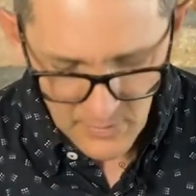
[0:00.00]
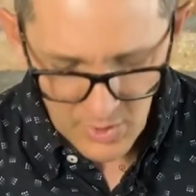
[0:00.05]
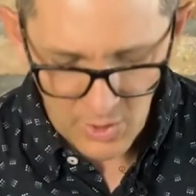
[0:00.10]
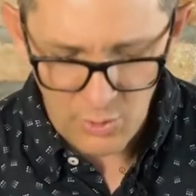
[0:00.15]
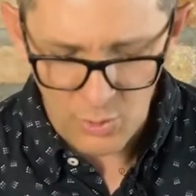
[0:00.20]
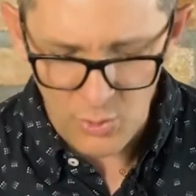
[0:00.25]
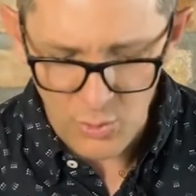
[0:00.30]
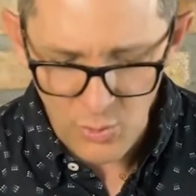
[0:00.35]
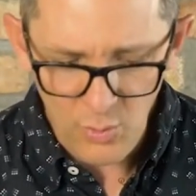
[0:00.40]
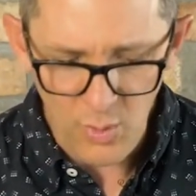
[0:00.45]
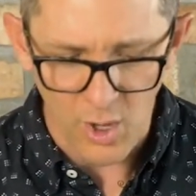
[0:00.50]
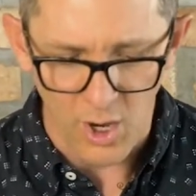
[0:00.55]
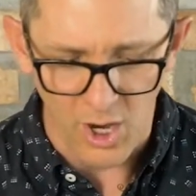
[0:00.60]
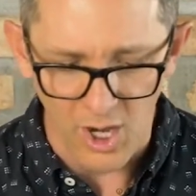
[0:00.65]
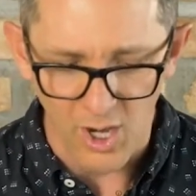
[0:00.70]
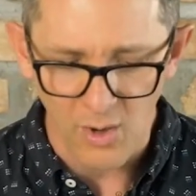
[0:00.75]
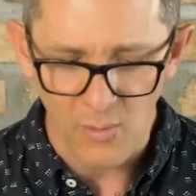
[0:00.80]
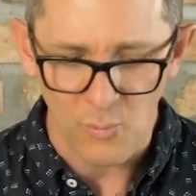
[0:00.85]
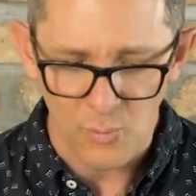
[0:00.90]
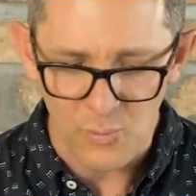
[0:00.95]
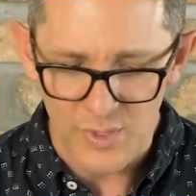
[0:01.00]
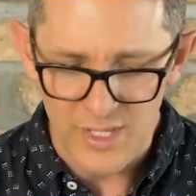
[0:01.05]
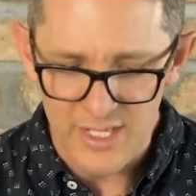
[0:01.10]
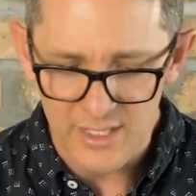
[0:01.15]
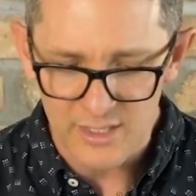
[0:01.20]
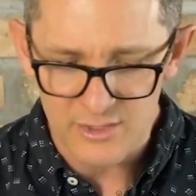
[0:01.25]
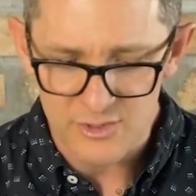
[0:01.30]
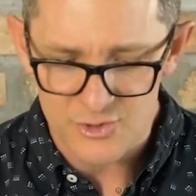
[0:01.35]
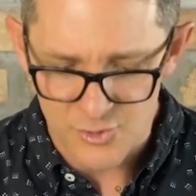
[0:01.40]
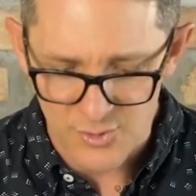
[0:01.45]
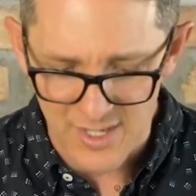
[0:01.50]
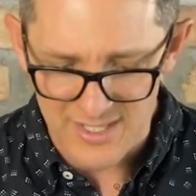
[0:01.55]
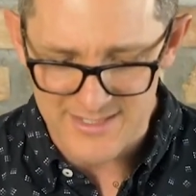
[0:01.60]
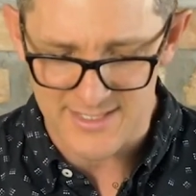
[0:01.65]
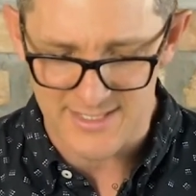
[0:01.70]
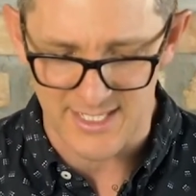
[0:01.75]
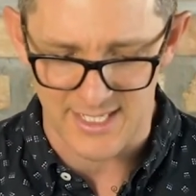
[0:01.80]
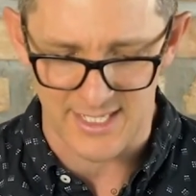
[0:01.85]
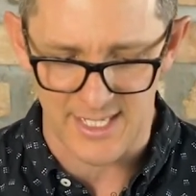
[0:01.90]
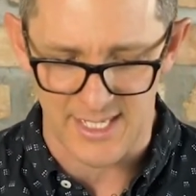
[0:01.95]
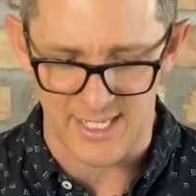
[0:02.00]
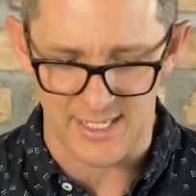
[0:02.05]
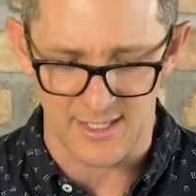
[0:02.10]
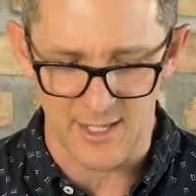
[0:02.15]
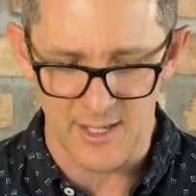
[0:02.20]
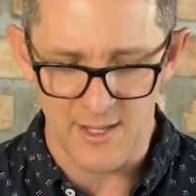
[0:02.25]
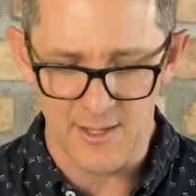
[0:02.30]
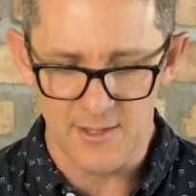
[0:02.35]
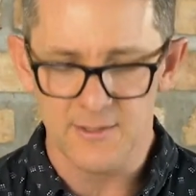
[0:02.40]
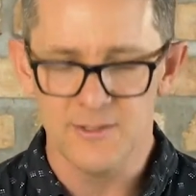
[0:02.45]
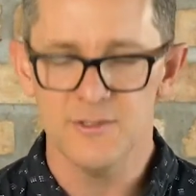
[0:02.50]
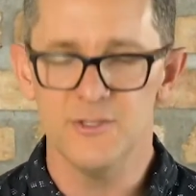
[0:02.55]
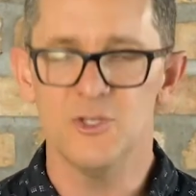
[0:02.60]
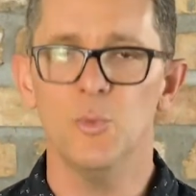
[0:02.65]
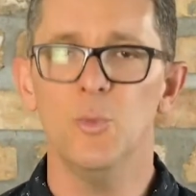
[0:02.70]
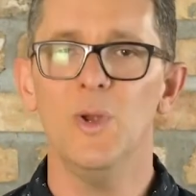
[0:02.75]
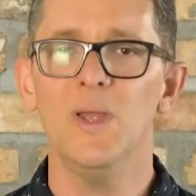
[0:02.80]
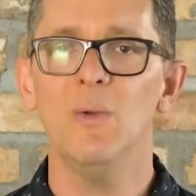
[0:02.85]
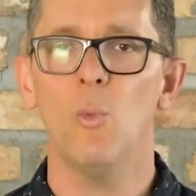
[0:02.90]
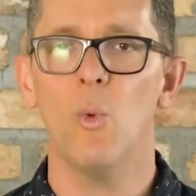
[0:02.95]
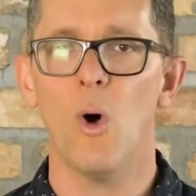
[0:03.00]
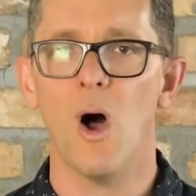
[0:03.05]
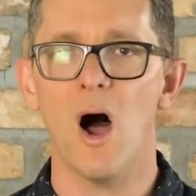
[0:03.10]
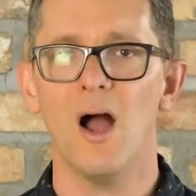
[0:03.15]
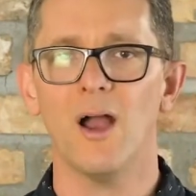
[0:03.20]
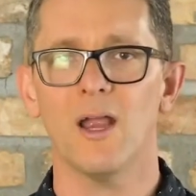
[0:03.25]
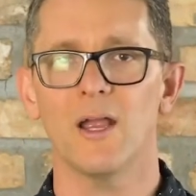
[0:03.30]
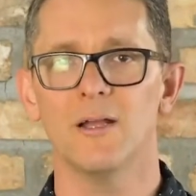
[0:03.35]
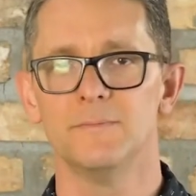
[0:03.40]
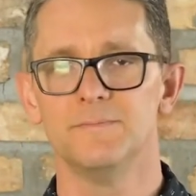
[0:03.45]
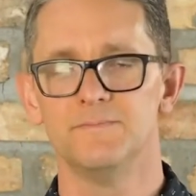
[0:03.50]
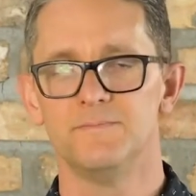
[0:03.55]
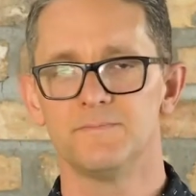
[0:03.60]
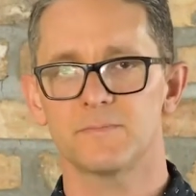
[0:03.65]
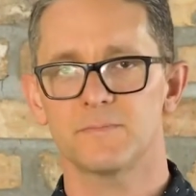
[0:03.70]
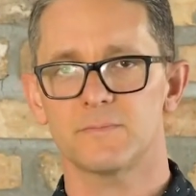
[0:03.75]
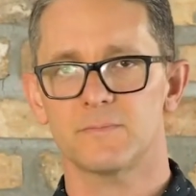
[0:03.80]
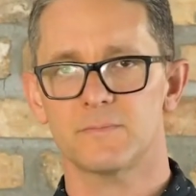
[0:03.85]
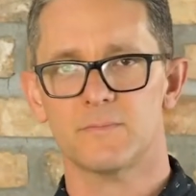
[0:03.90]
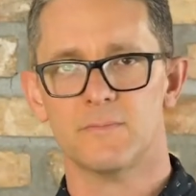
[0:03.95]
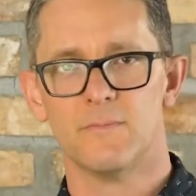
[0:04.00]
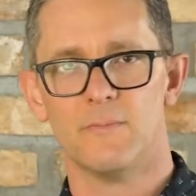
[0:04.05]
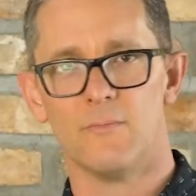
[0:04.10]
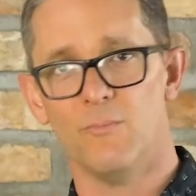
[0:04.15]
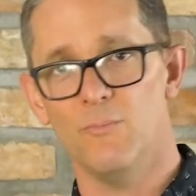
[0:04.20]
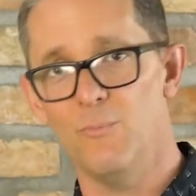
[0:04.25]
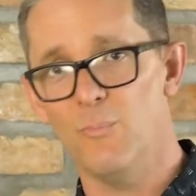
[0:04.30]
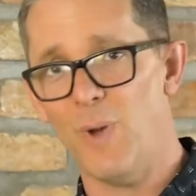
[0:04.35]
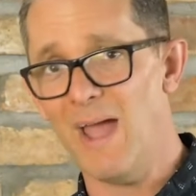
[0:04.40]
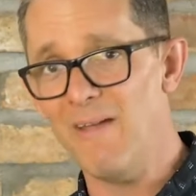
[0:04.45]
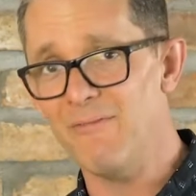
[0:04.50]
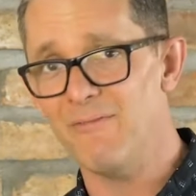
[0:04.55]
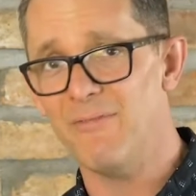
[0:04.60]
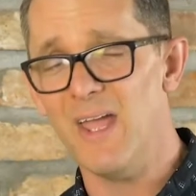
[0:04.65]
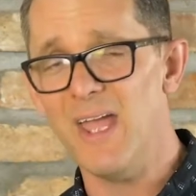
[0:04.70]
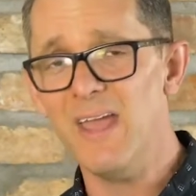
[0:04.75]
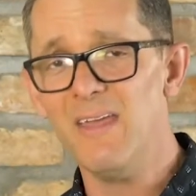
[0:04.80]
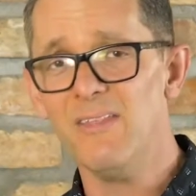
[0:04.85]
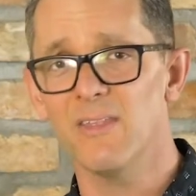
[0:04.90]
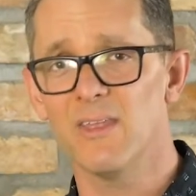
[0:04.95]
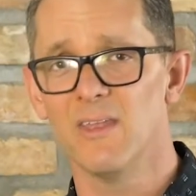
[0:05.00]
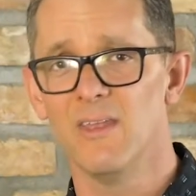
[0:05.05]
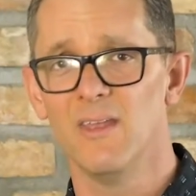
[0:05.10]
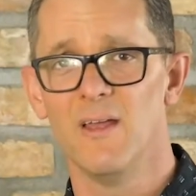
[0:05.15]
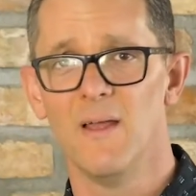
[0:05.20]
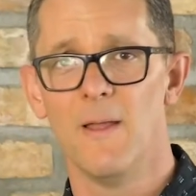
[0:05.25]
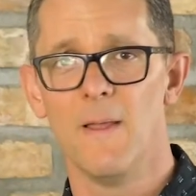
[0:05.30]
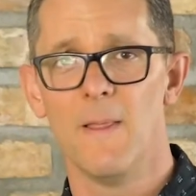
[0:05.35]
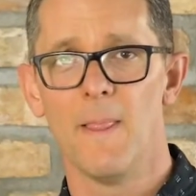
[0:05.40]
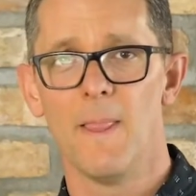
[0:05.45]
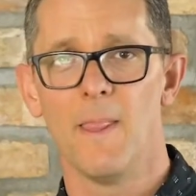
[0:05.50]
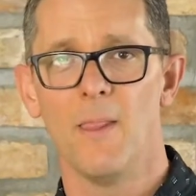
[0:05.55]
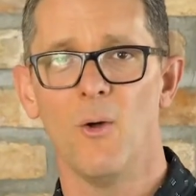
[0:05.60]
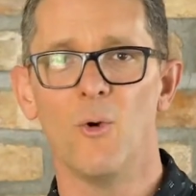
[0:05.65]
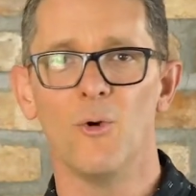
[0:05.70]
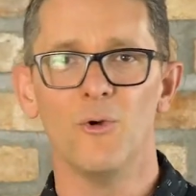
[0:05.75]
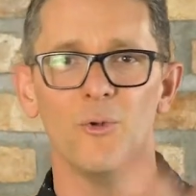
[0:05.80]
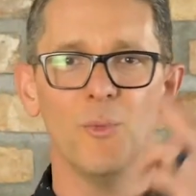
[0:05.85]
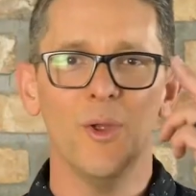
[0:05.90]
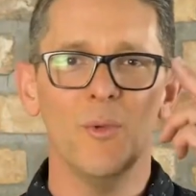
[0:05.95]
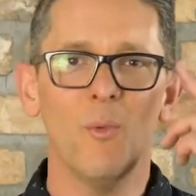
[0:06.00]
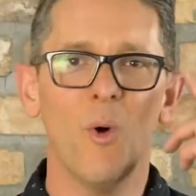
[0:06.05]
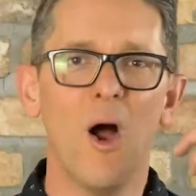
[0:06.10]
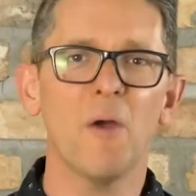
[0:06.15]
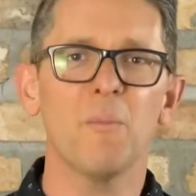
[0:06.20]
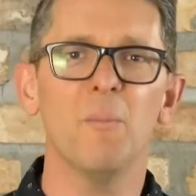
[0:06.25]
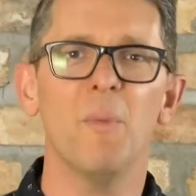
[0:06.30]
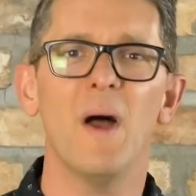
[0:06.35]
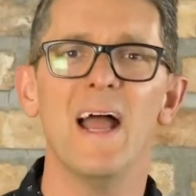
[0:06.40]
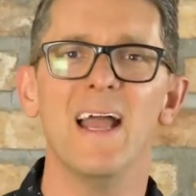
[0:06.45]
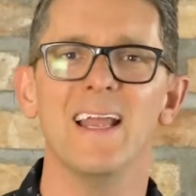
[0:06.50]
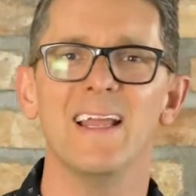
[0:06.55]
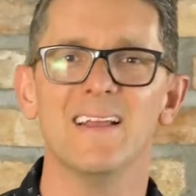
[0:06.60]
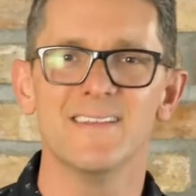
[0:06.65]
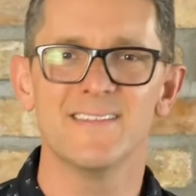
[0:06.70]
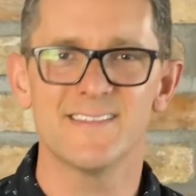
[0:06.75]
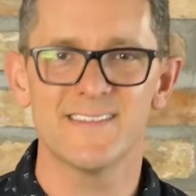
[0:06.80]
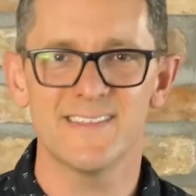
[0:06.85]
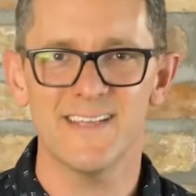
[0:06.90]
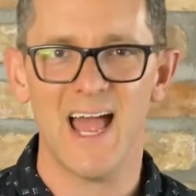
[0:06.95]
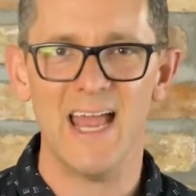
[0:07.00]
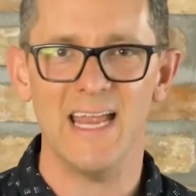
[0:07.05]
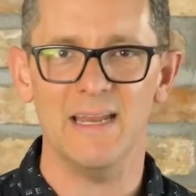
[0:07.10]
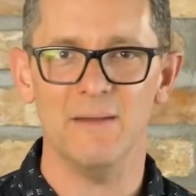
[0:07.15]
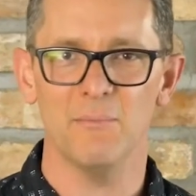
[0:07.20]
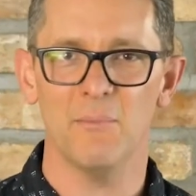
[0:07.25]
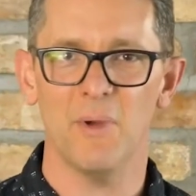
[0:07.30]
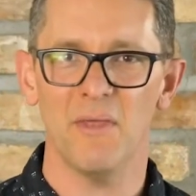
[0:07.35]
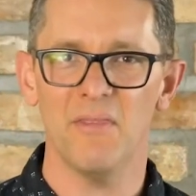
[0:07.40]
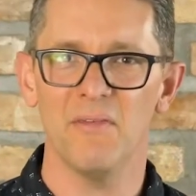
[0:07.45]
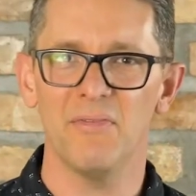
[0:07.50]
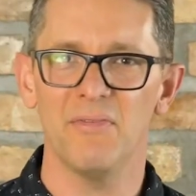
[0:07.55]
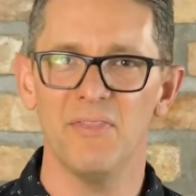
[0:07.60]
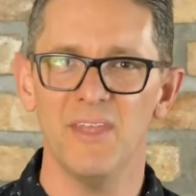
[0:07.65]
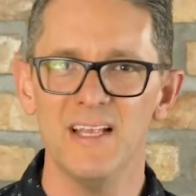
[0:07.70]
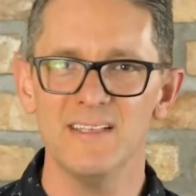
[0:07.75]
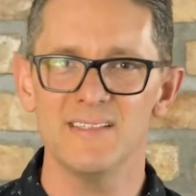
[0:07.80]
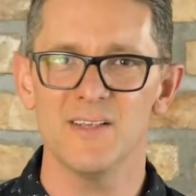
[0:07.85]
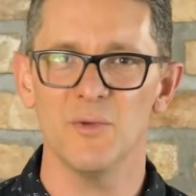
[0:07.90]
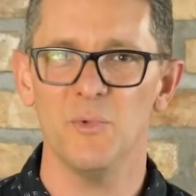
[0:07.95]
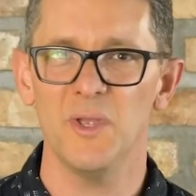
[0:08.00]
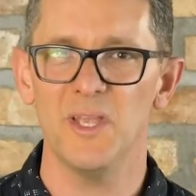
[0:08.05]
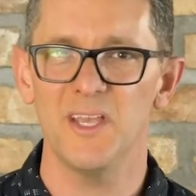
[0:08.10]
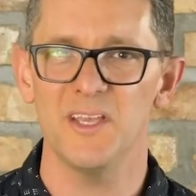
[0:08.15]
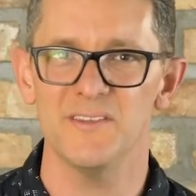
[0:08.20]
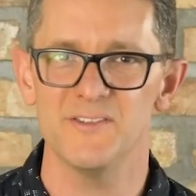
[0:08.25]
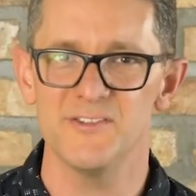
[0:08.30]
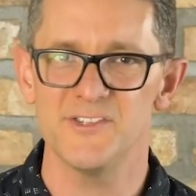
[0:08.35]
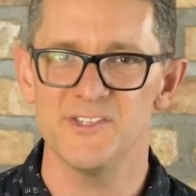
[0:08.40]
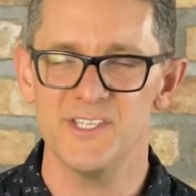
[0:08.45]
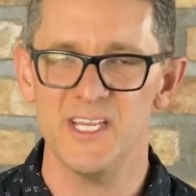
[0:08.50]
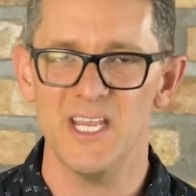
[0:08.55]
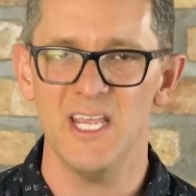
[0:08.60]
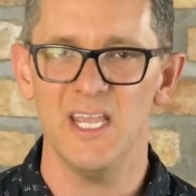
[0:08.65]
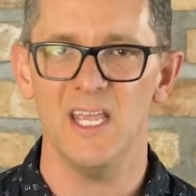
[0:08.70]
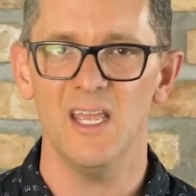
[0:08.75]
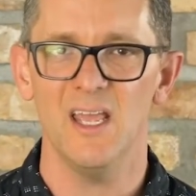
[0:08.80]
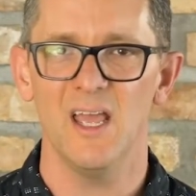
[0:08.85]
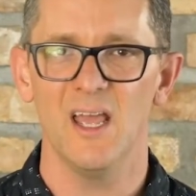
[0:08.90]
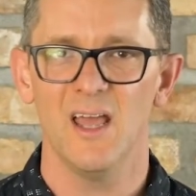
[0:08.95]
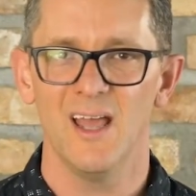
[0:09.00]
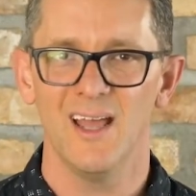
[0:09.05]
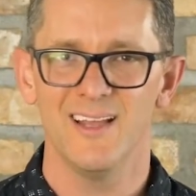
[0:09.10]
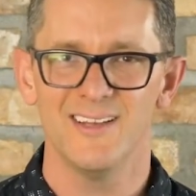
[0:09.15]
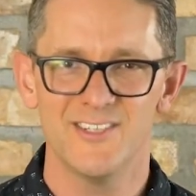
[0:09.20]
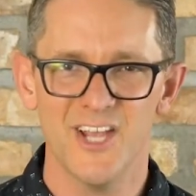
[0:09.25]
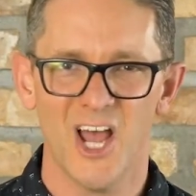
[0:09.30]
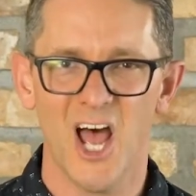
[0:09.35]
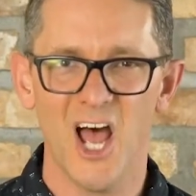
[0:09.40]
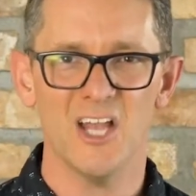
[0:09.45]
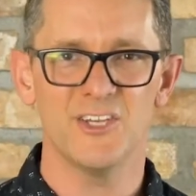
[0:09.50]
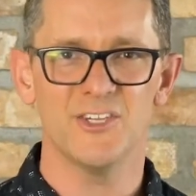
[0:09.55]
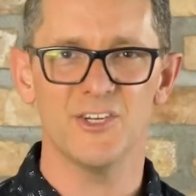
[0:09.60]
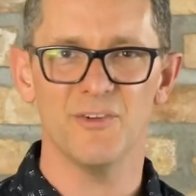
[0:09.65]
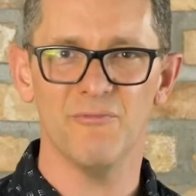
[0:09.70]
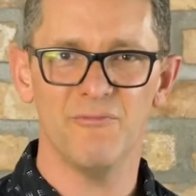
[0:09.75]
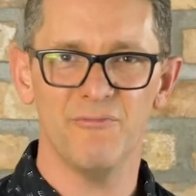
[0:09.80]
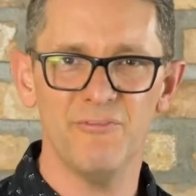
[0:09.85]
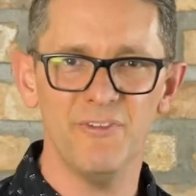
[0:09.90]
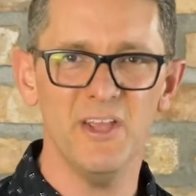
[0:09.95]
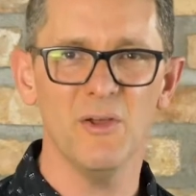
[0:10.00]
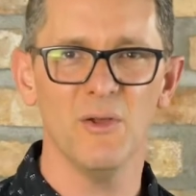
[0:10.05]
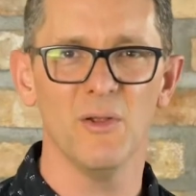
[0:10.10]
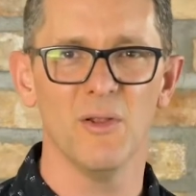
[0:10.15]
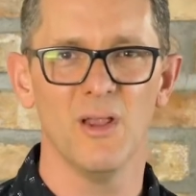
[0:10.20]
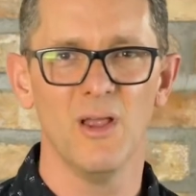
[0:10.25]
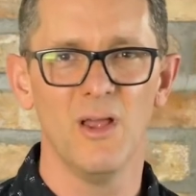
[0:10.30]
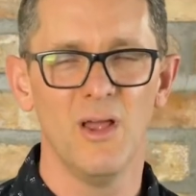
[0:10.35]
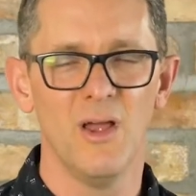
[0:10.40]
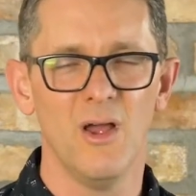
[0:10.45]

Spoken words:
Who are we trusting in? Do we walk by faith or do we walk by sight, by the things that we can see, touch, and feel?